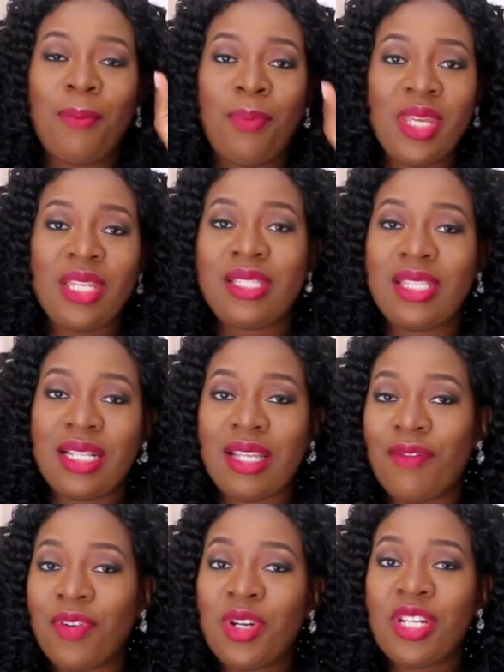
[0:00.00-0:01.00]
Beans that
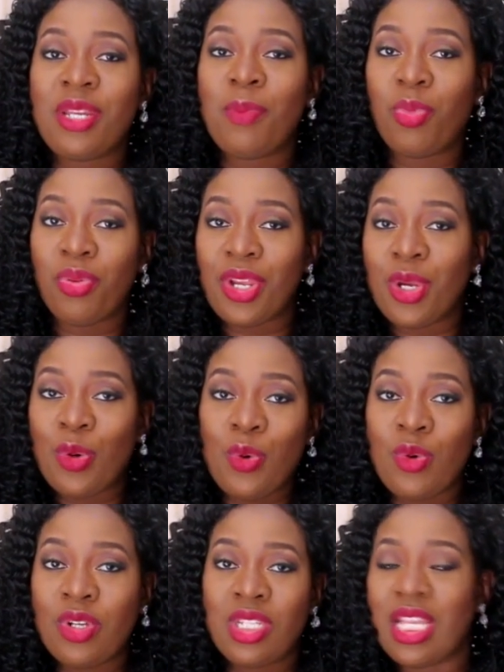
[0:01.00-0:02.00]
I've already
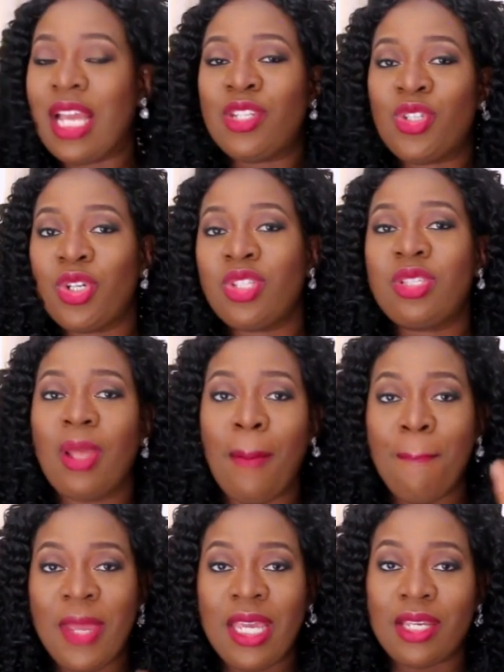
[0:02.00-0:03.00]
pre-cooked, I
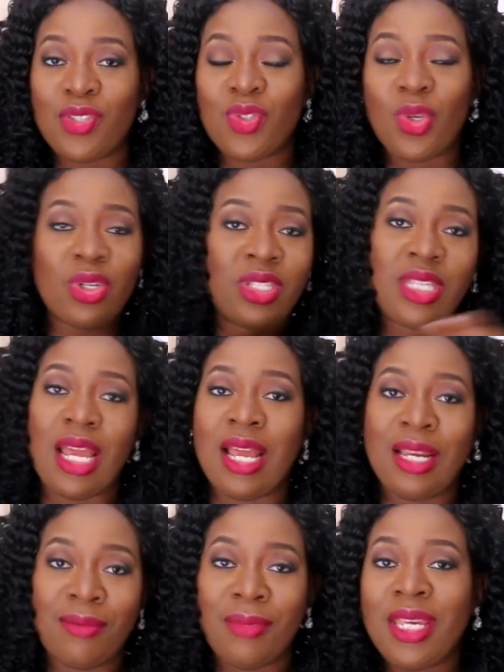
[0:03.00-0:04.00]
just make a sauce
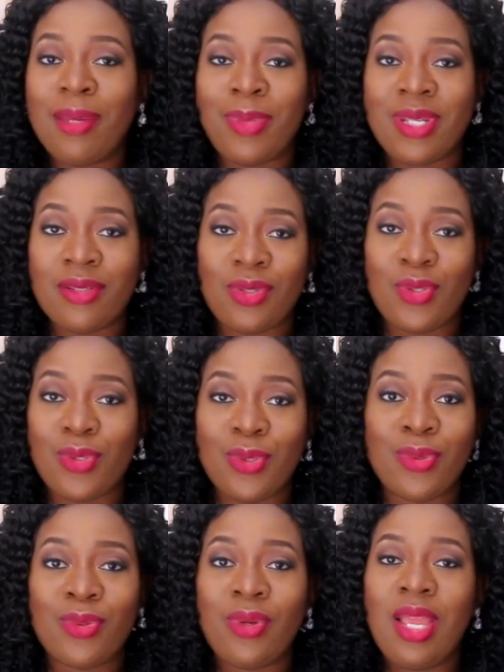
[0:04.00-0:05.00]
and make bean
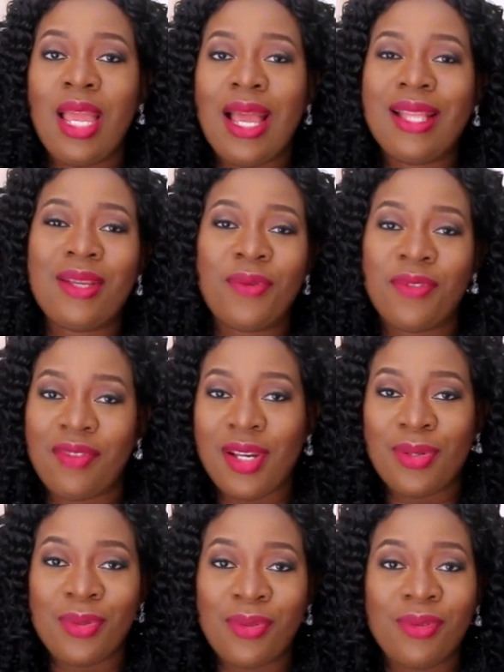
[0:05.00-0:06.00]
stew, and then we
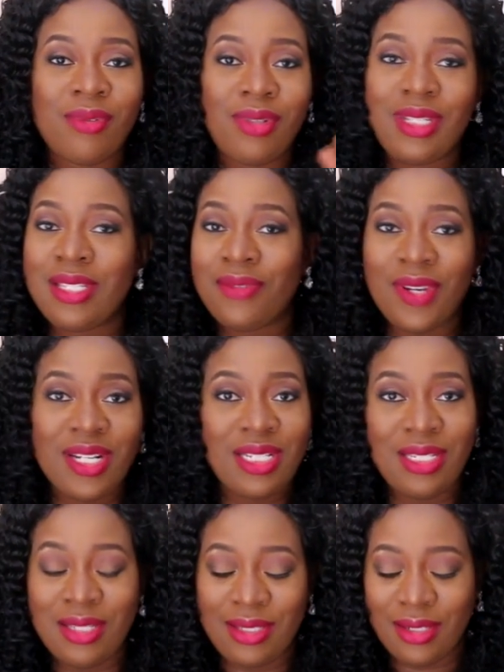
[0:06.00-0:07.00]
fry dodo. It's
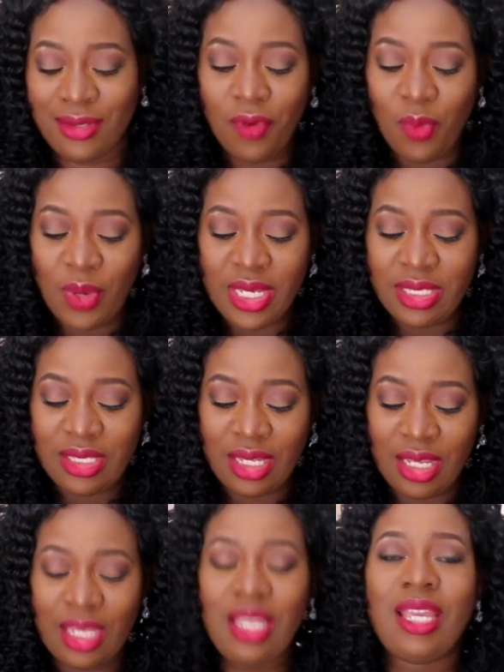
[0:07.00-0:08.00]
very easy. For
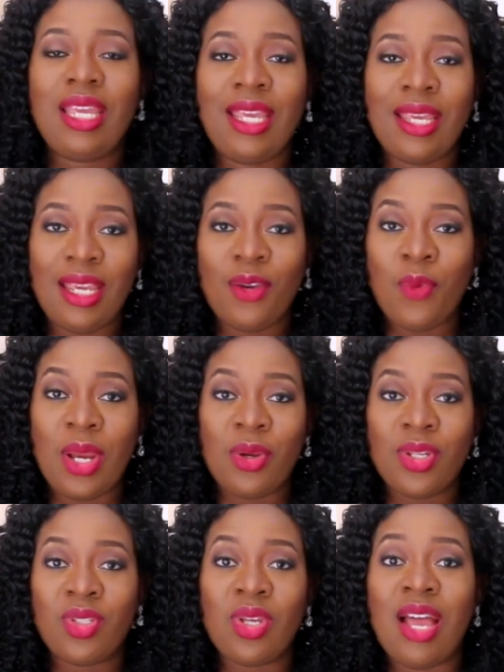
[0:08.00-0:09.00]
Wednesday, again, we're
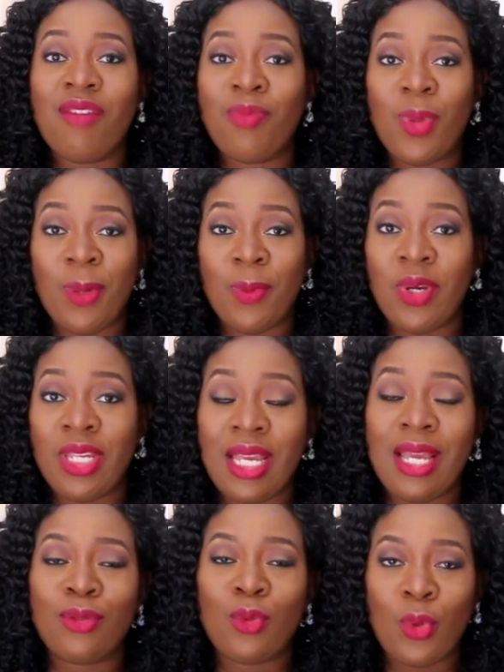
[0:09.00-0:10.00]
going to have moi moi
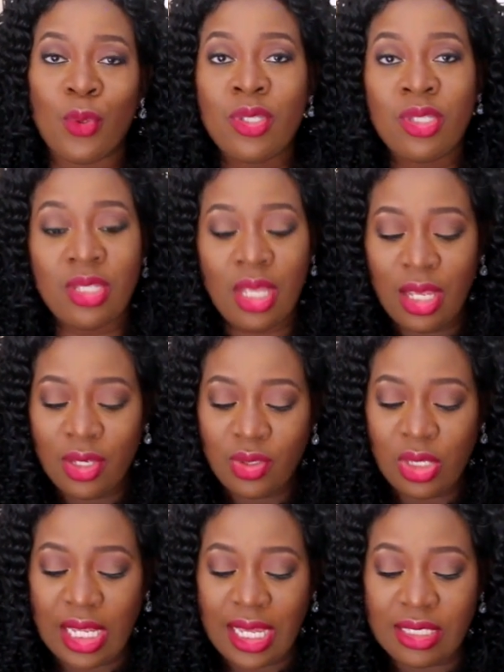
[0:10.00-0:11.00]
and oats.
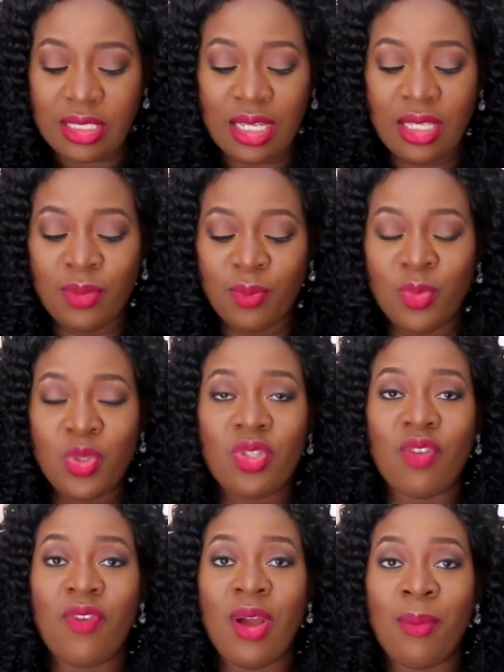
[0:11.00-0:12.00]
So like I said,
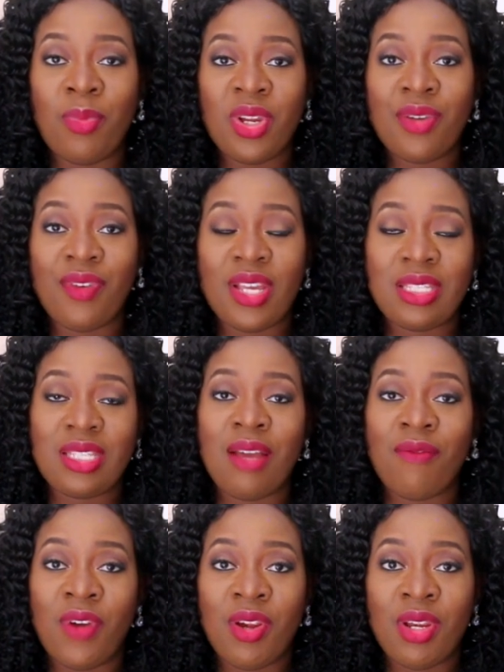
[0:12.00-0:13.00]
most of our breakfasts
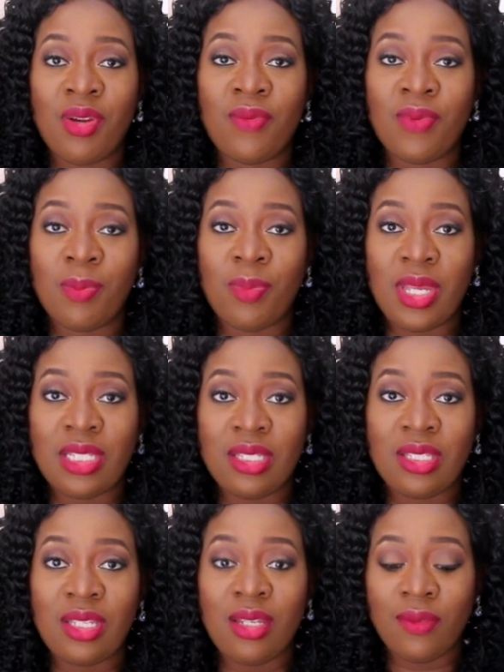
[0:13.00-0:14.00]
are very
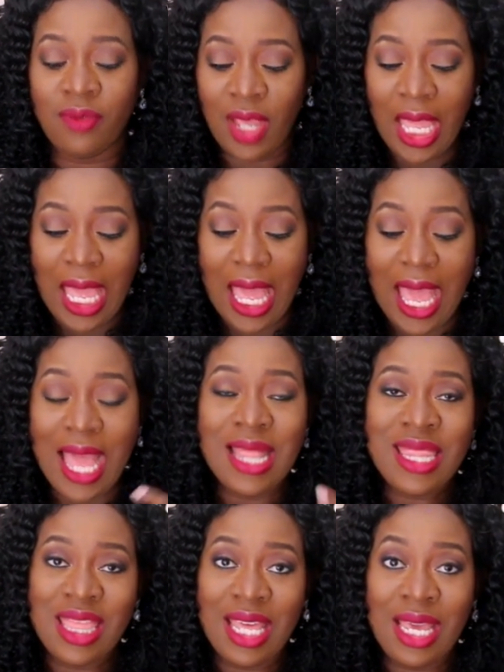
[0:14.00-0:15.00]
repetitive,
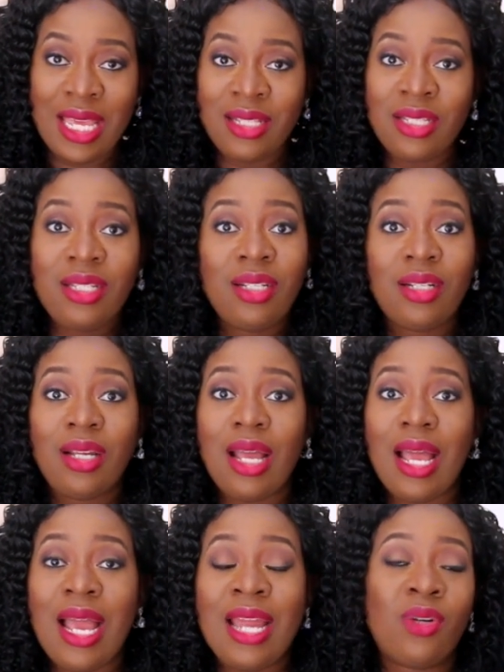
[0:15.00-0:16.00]
and then
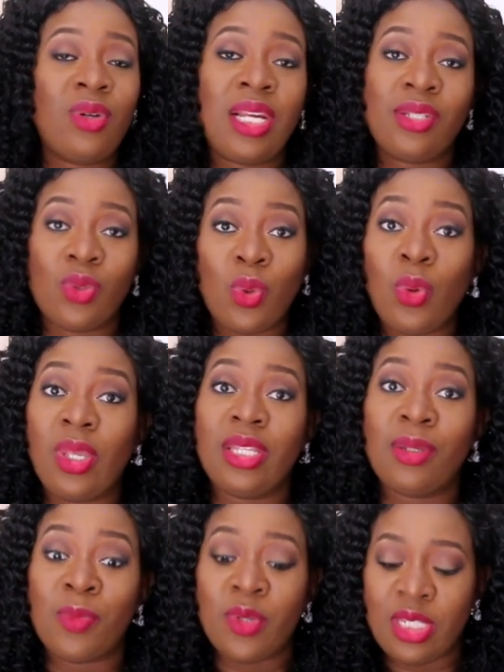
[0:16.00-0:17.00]
I don't like to cook
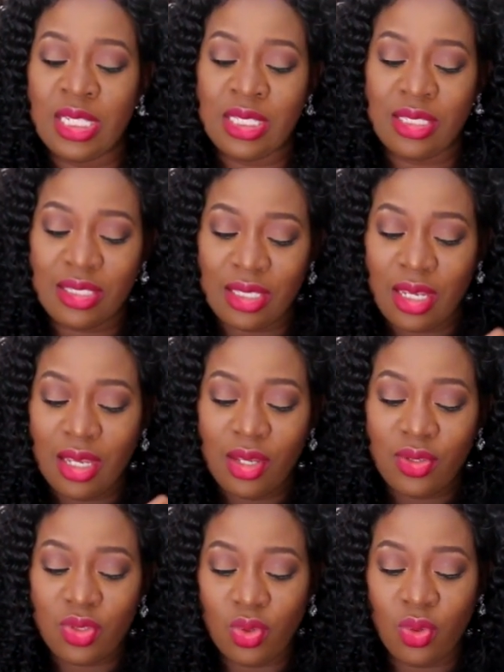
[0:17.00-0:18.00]
in the mornings.
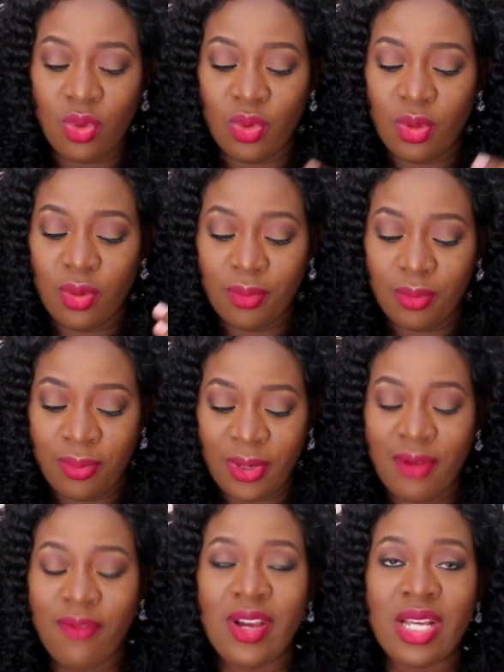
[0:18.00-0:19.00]
So
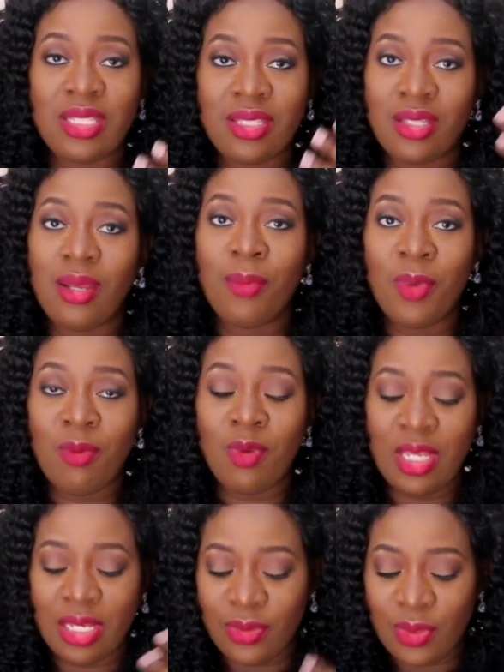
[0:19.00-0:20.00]
breakfast, moi
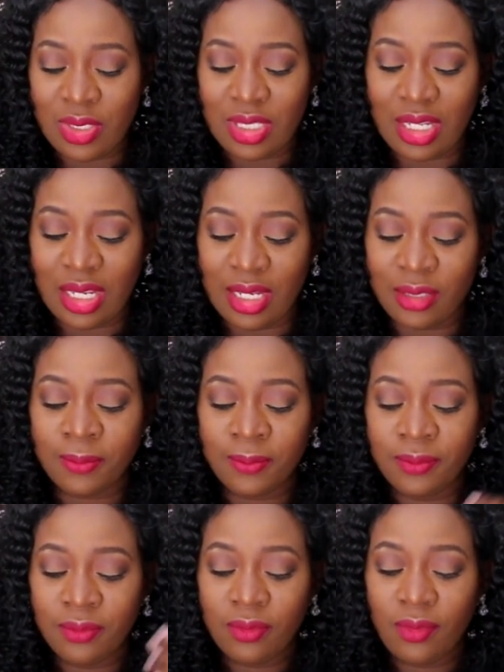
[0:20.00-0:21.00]
moi and oats
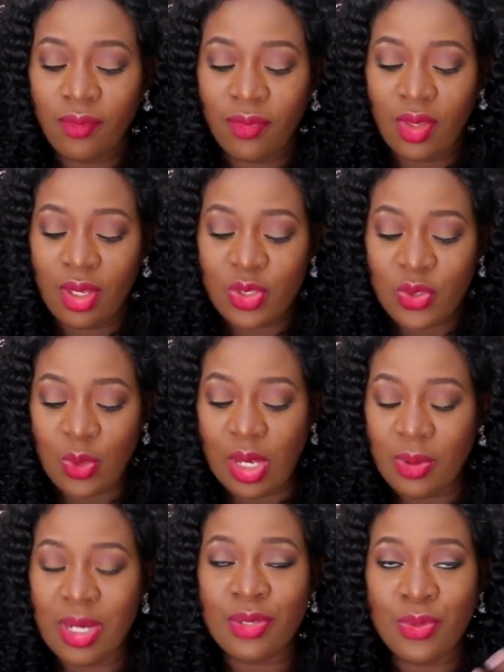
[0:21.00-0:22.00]
again,
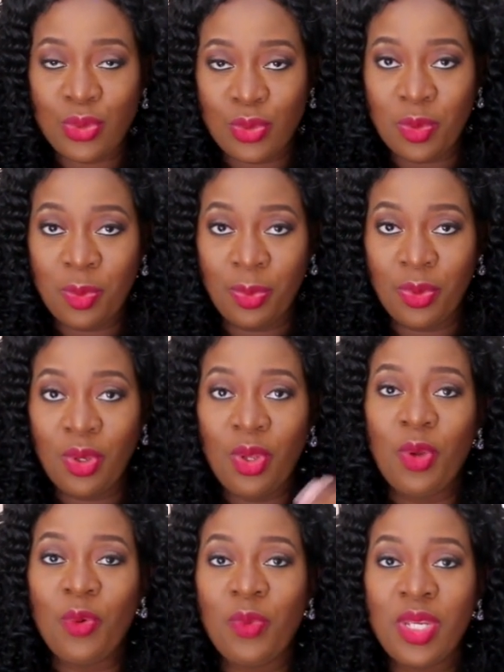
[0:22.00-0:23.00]
swallow and soup.
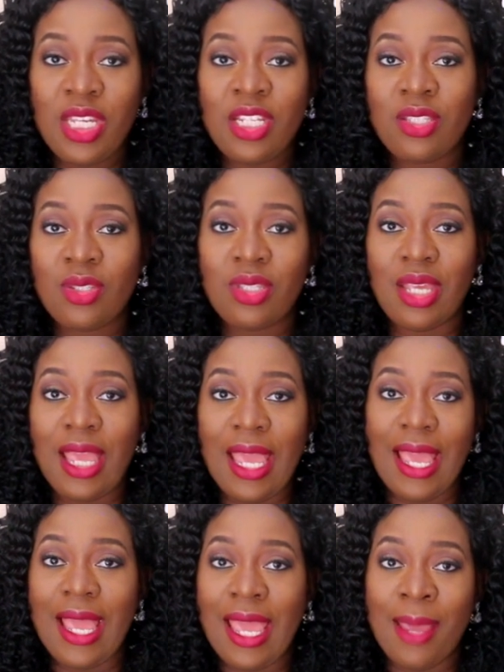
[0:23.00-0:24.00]
We eat
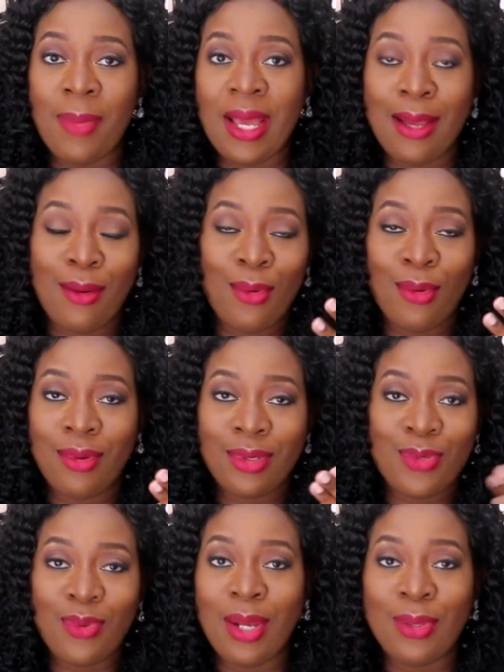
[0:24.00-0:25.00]
eba or
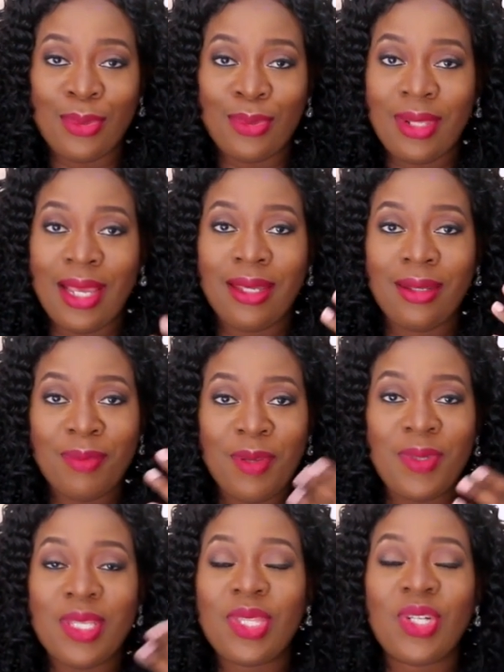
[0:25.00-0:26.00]
swallow like
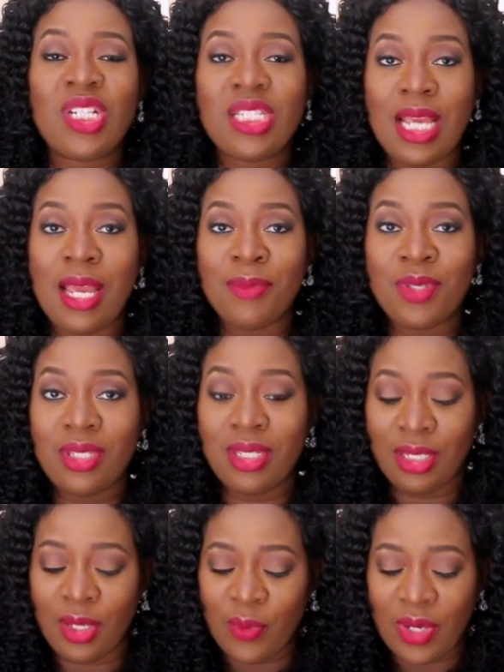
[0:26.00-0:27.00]
maybe 3 times
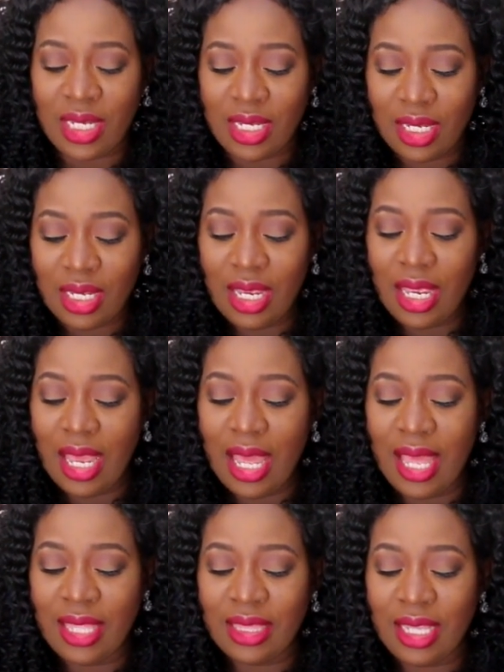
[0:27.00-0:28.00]
in a week.
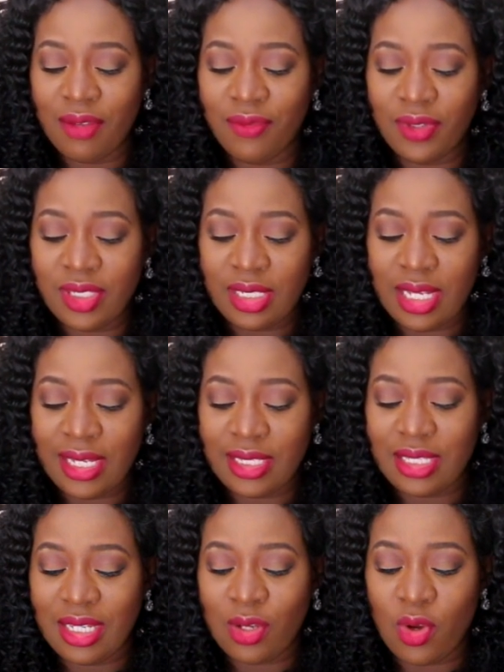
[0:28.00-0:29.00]
And then for dinner
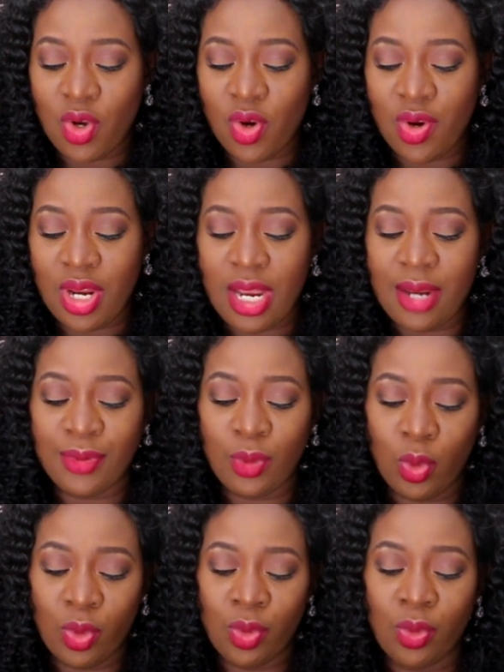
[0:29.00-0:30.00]
is ikokore and
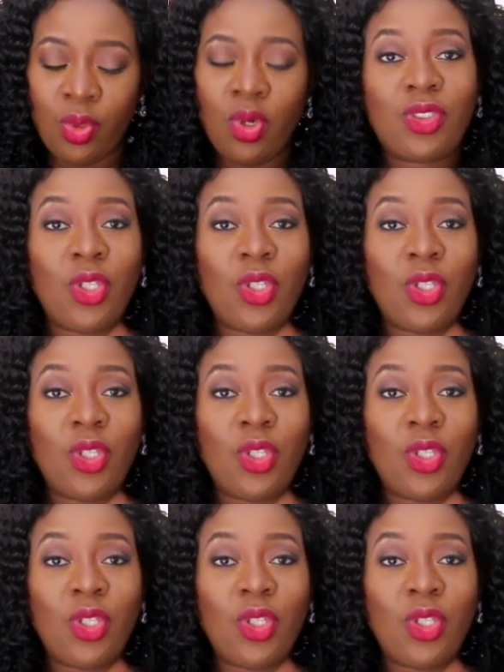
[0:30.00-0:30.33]
okodo.